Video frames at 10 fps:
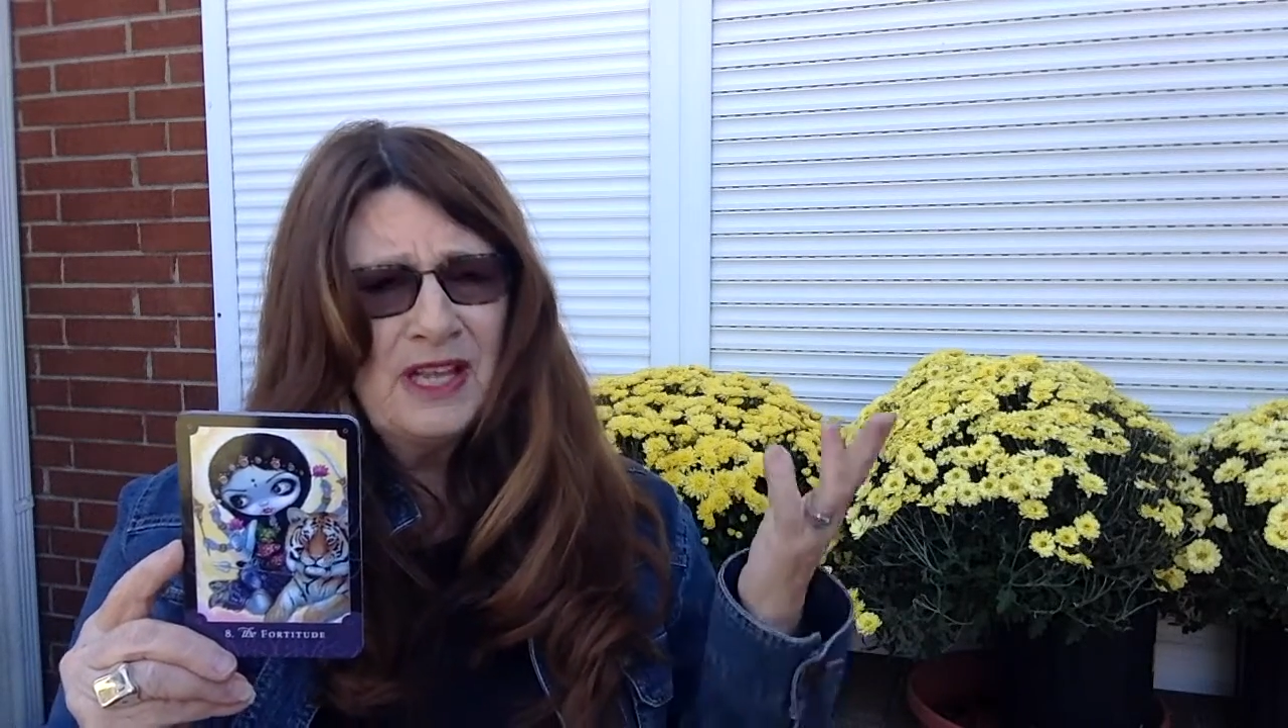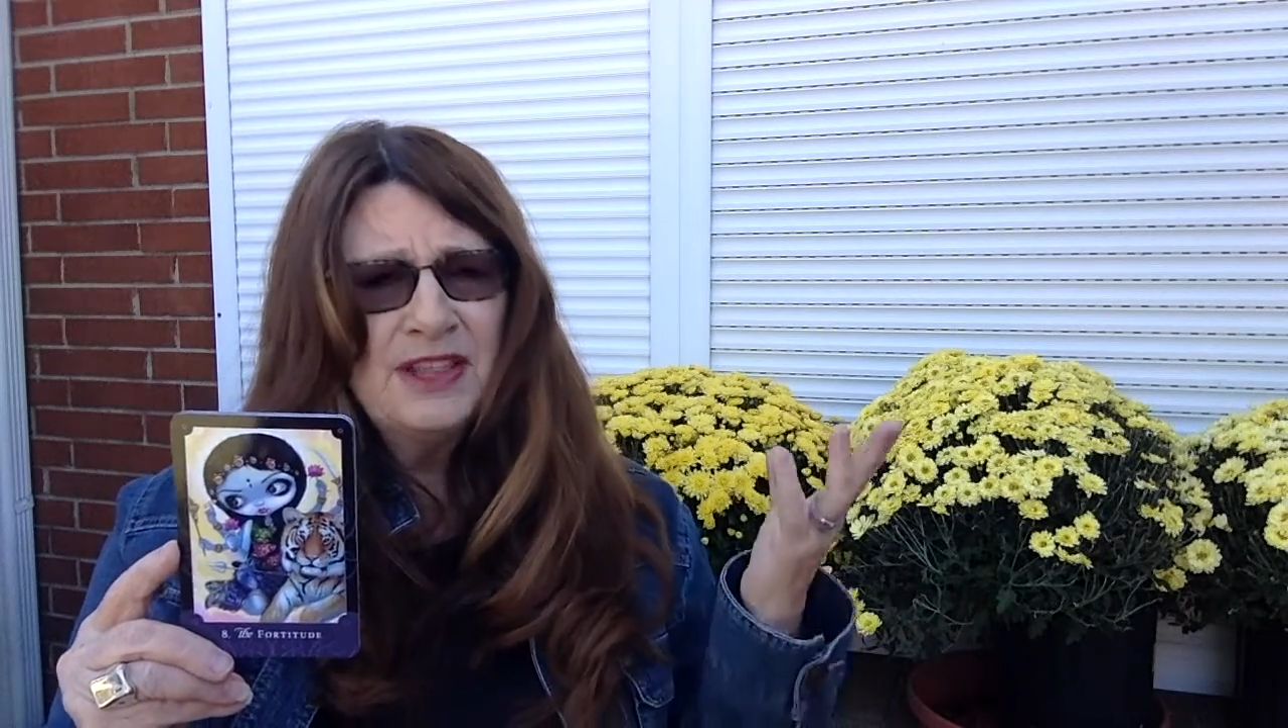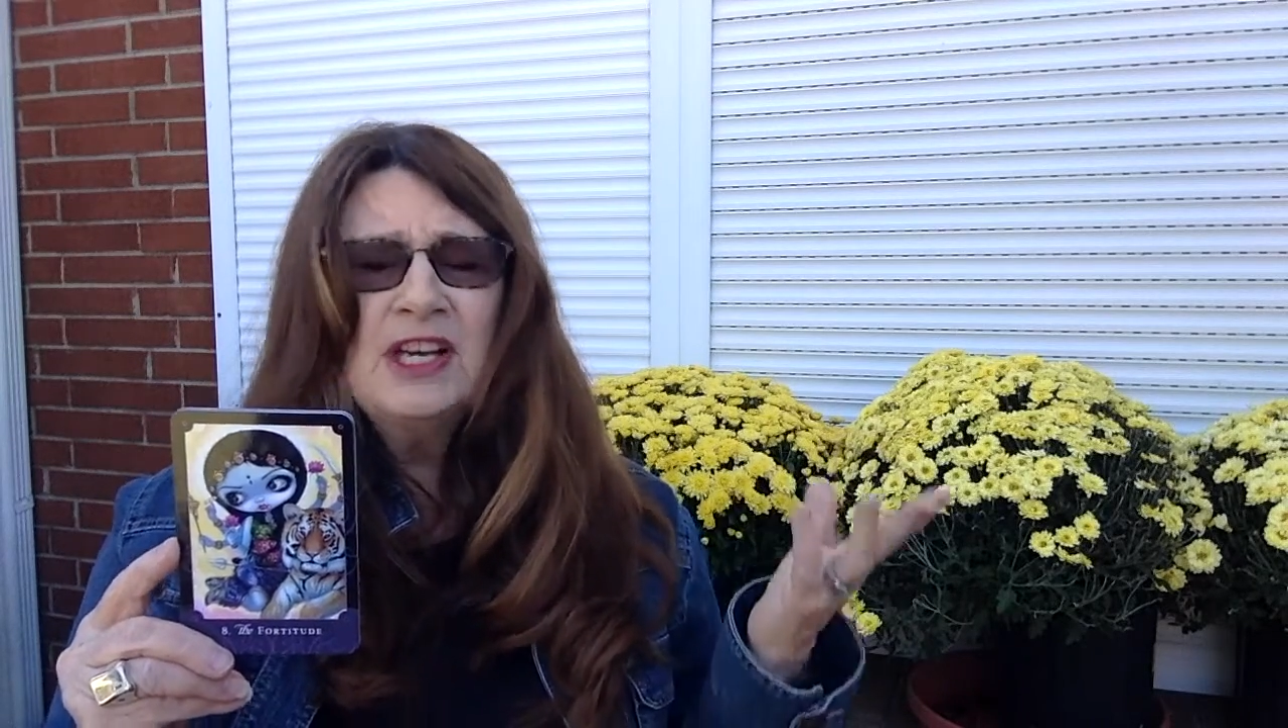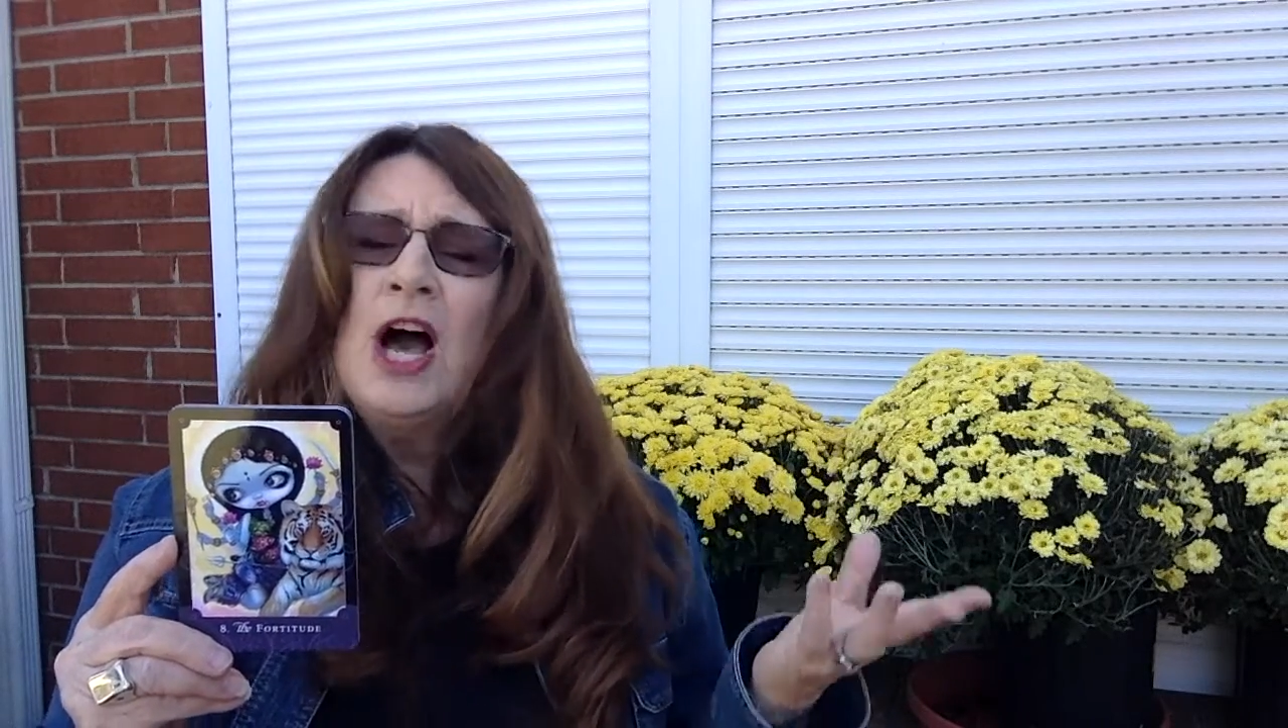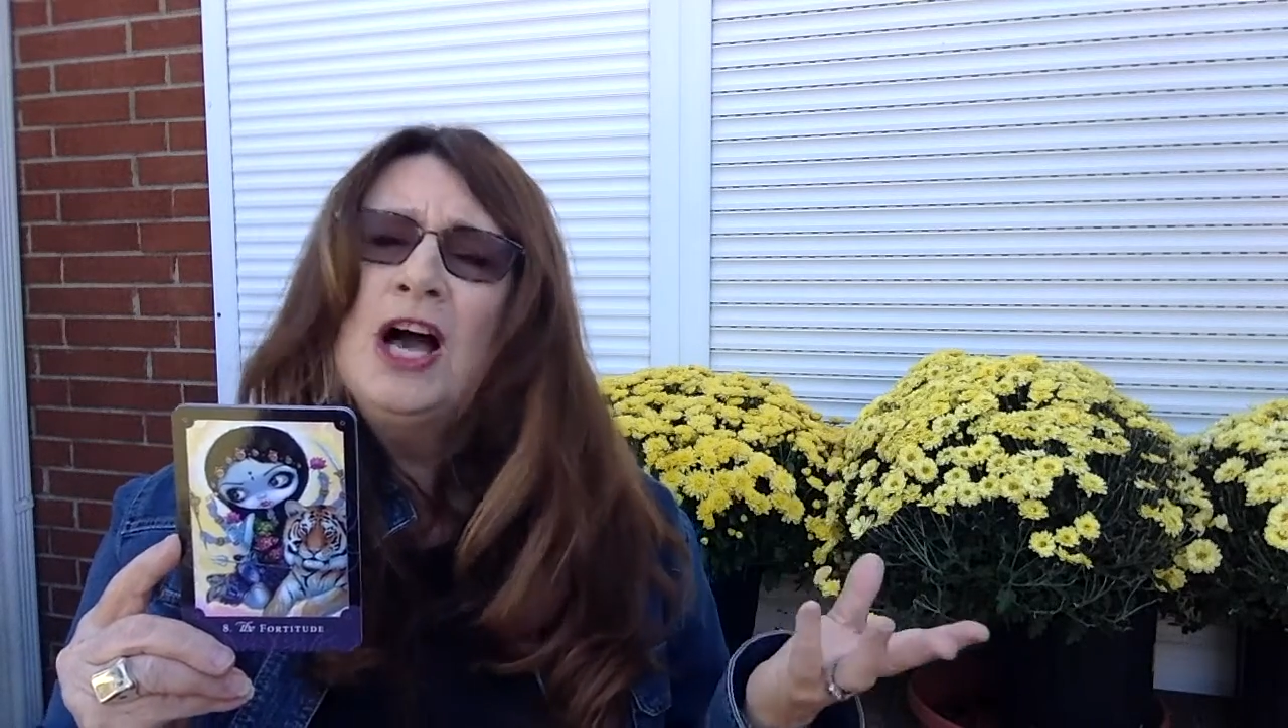
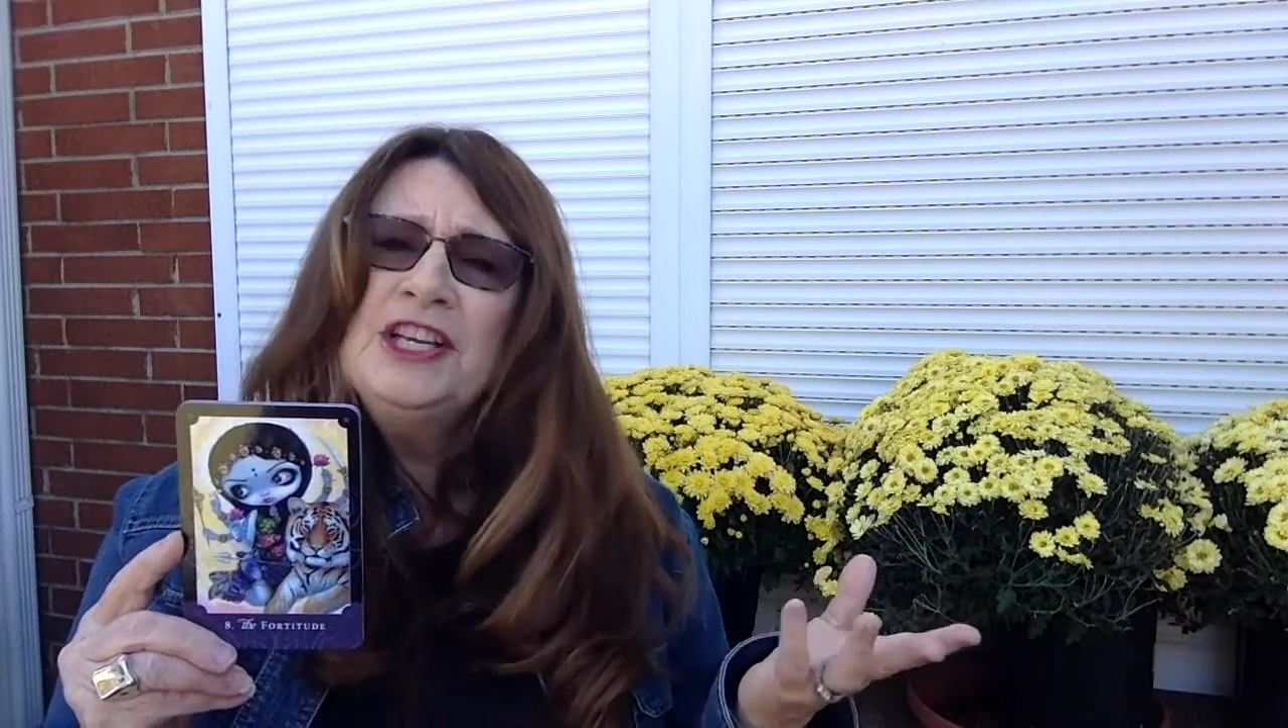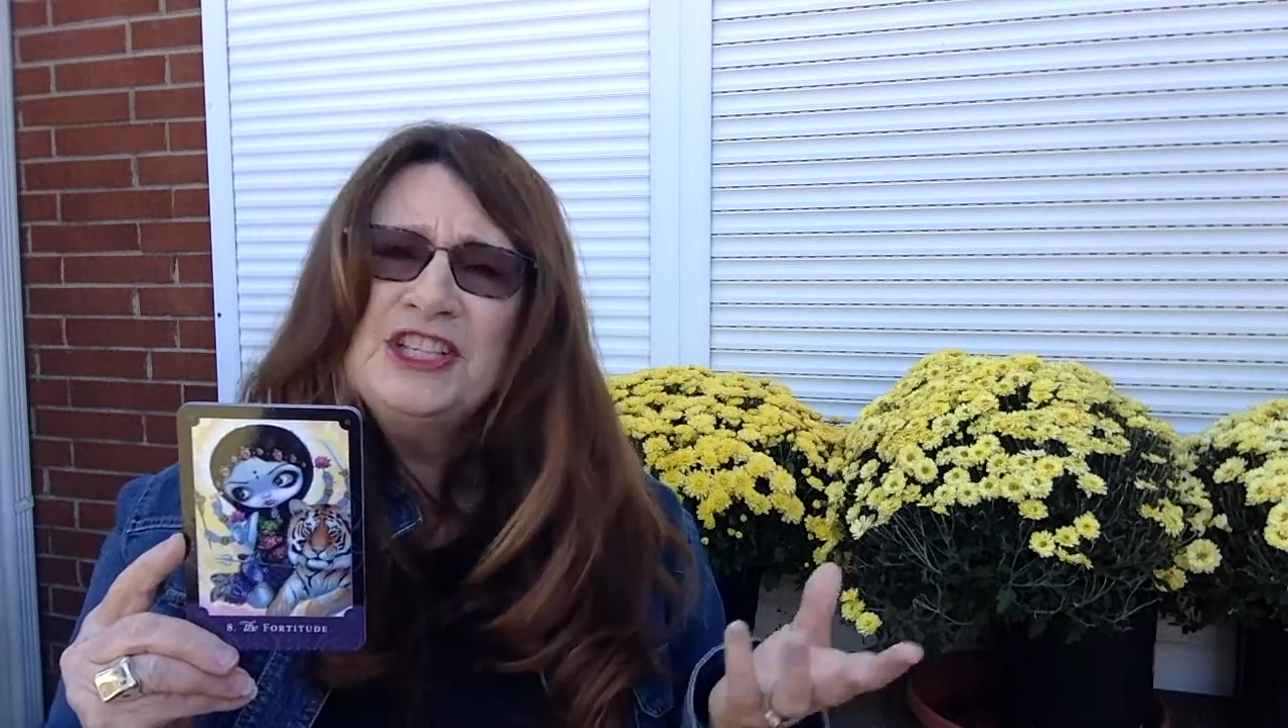The conch